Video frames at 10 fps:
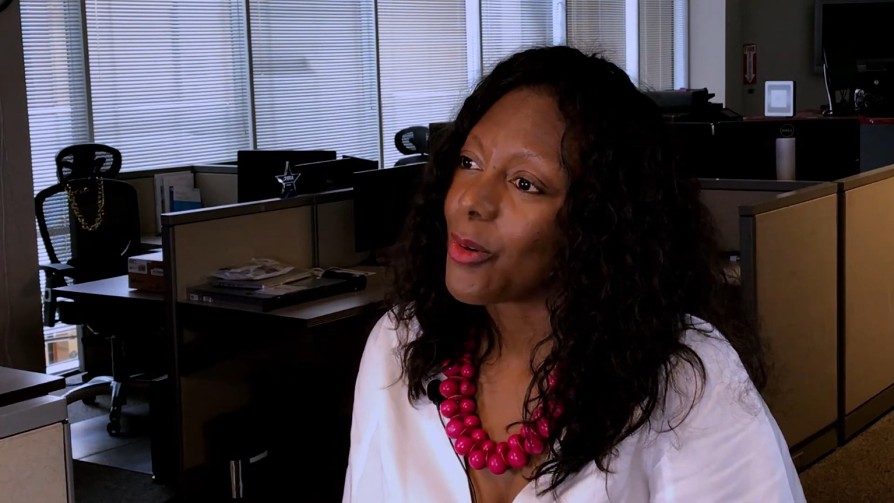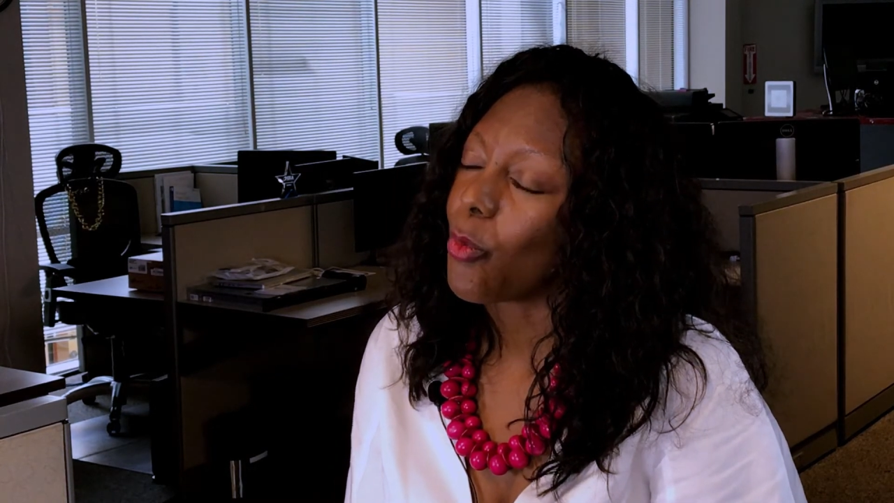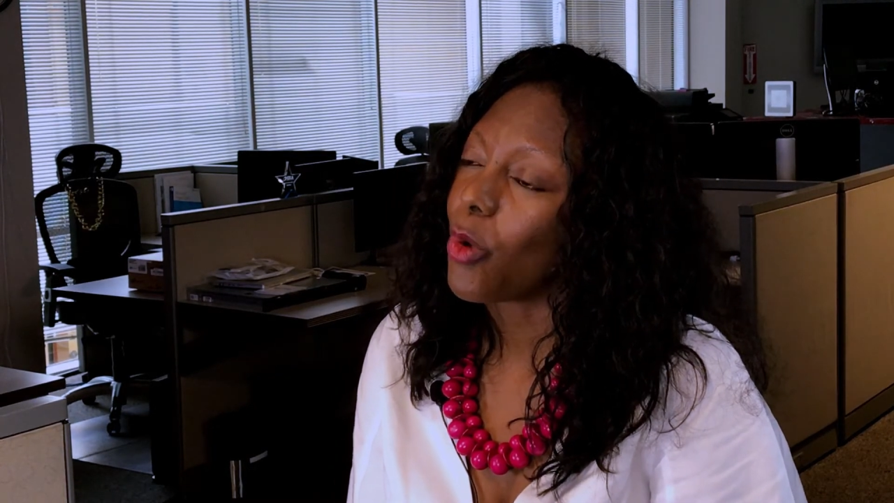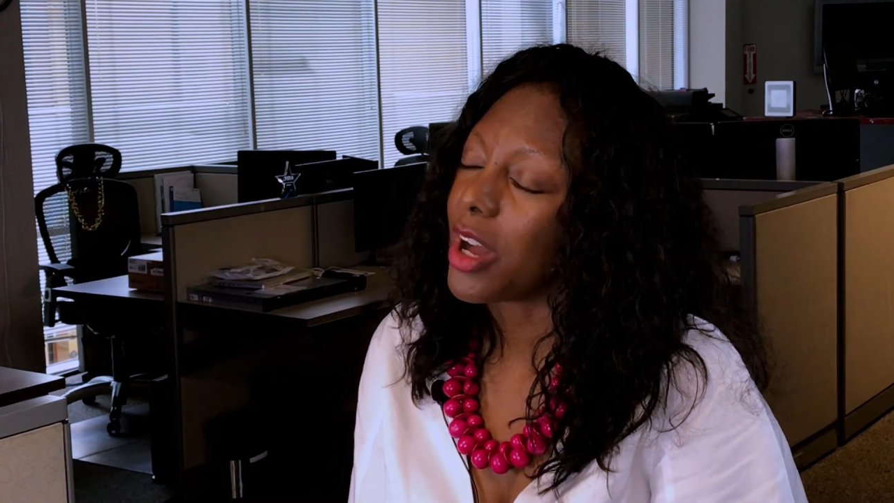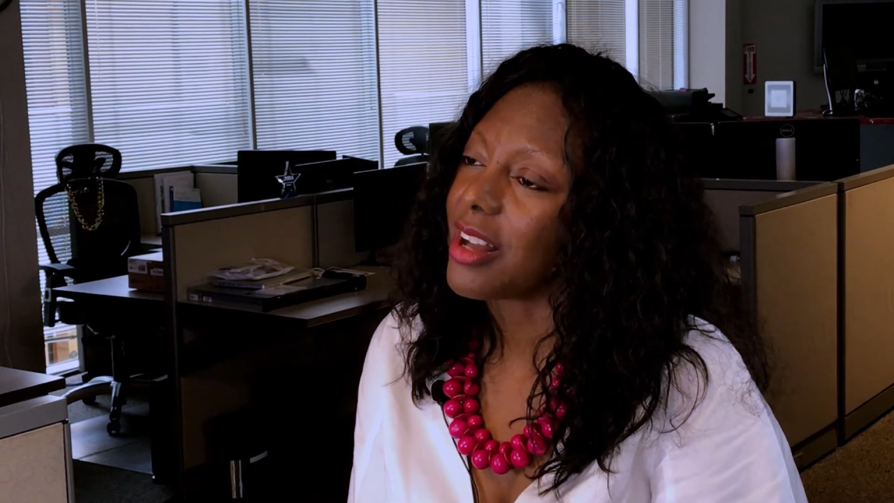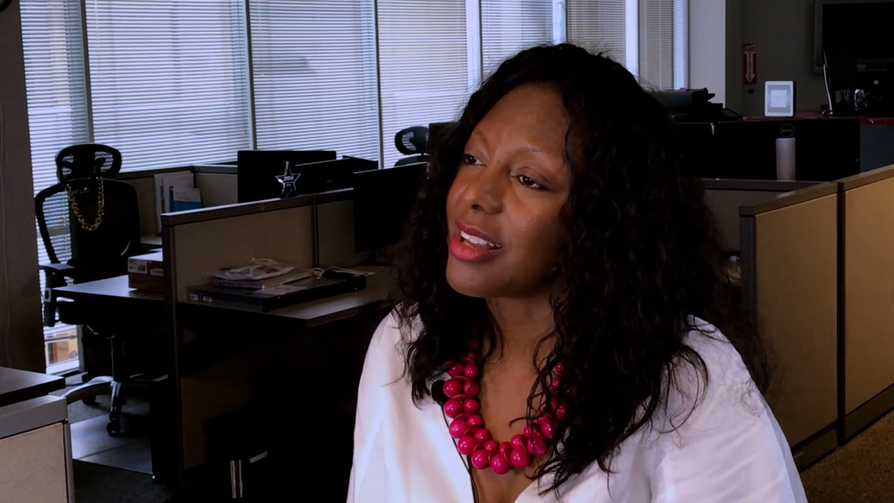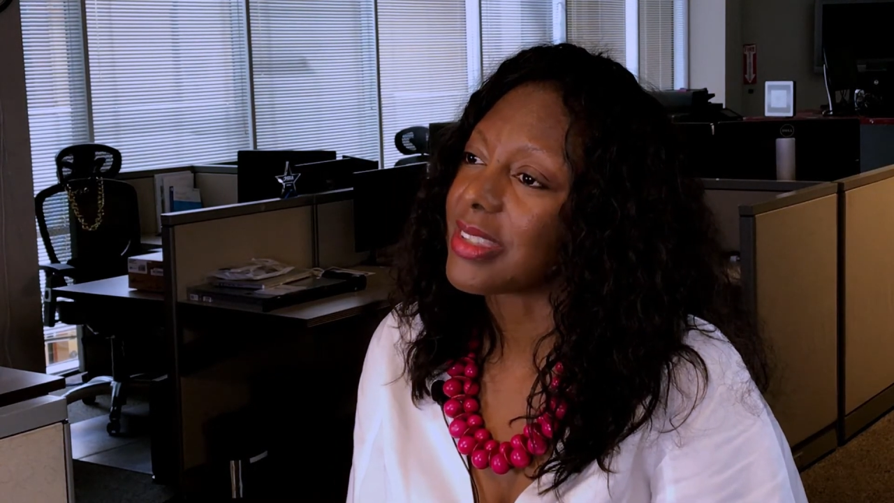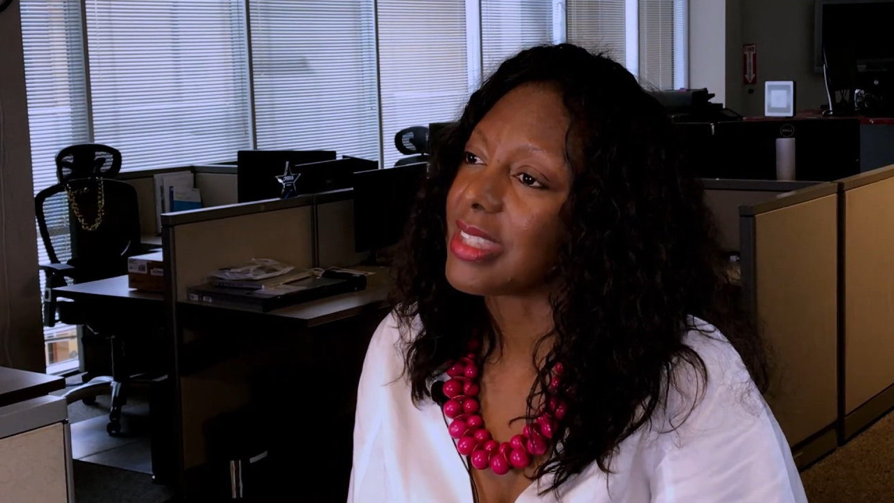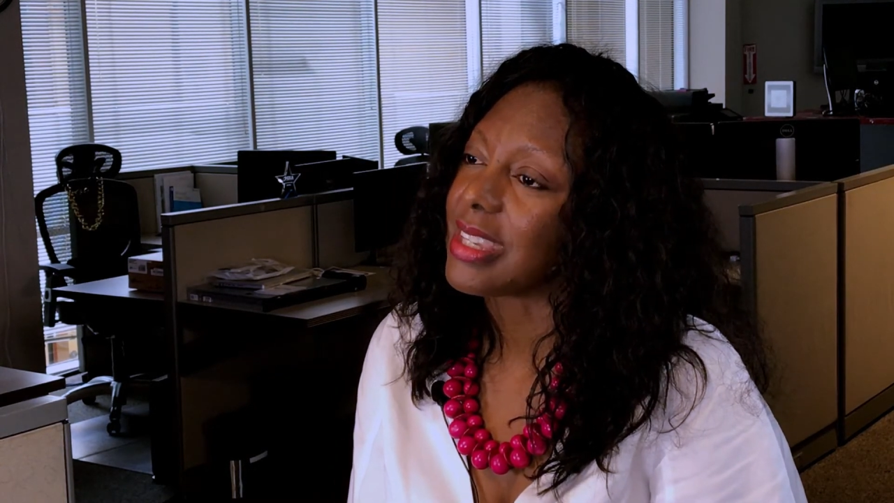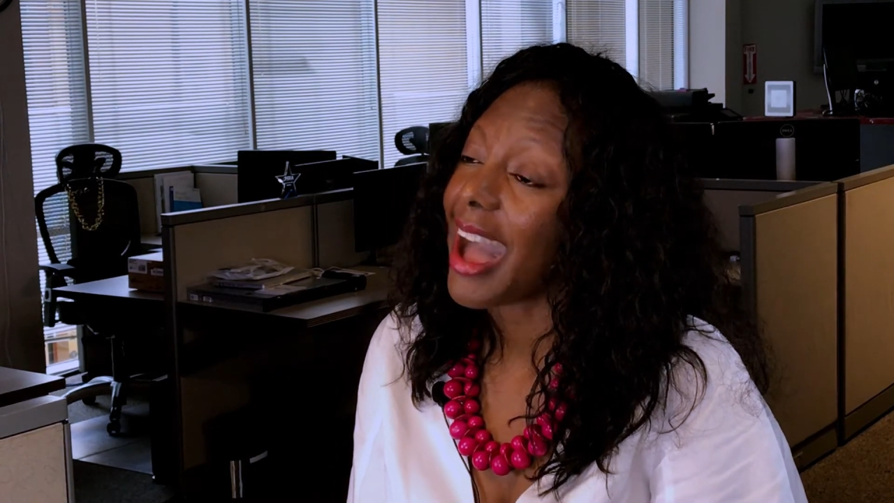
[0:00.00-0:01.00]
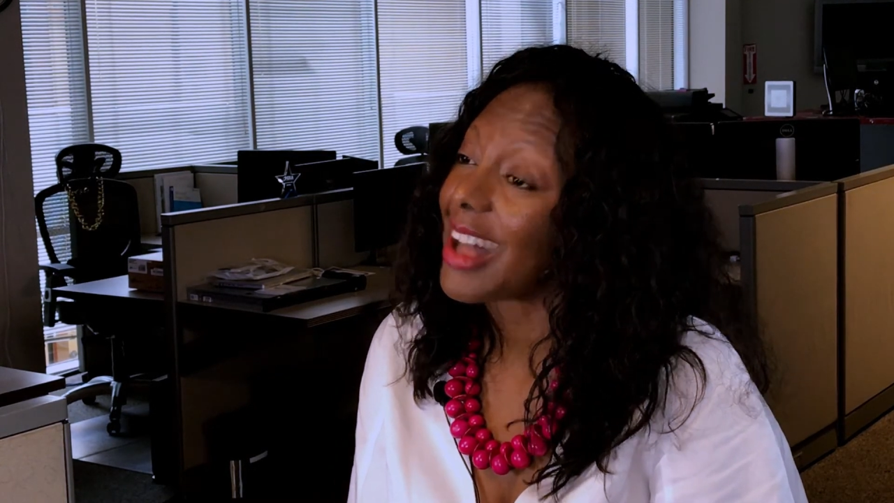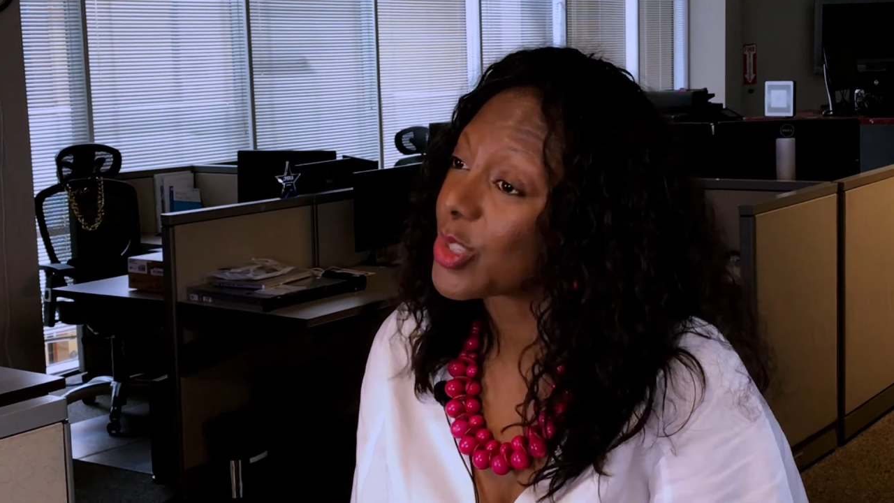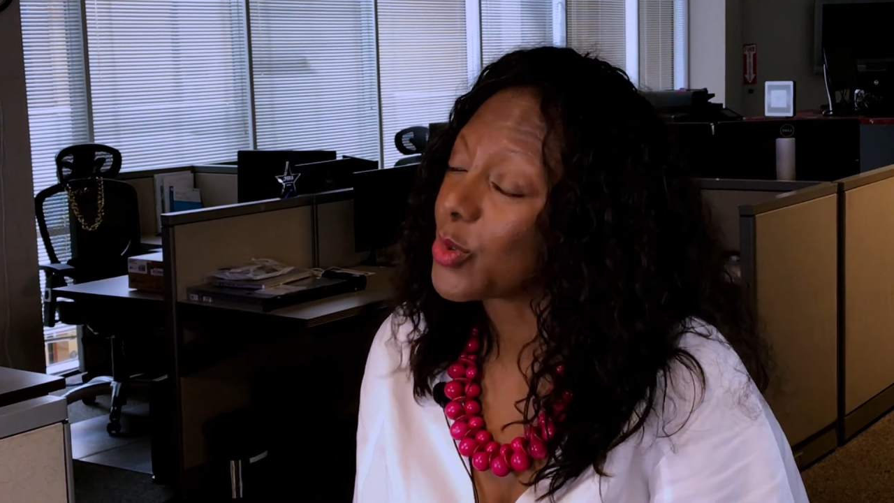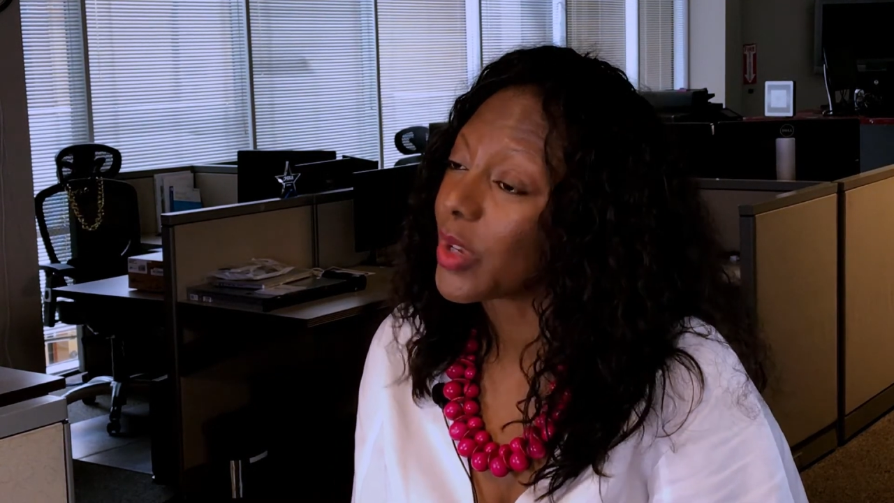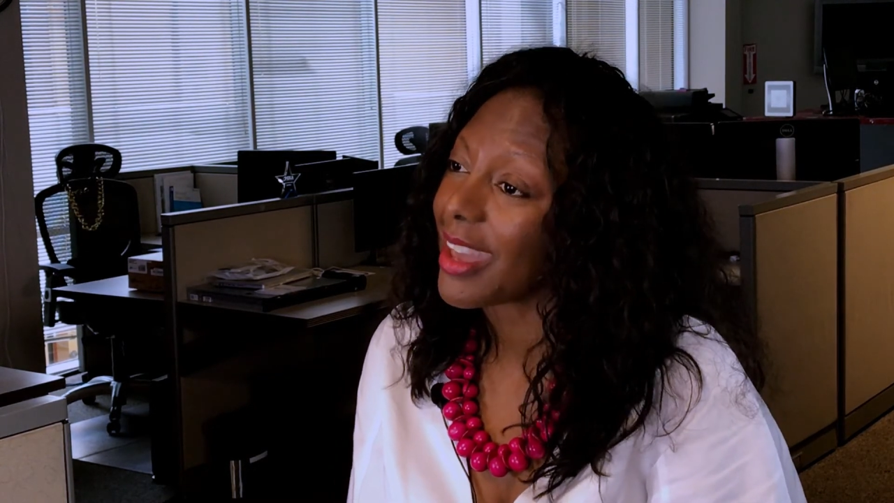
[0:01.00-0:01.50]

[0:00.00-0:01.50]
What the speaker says: was the high school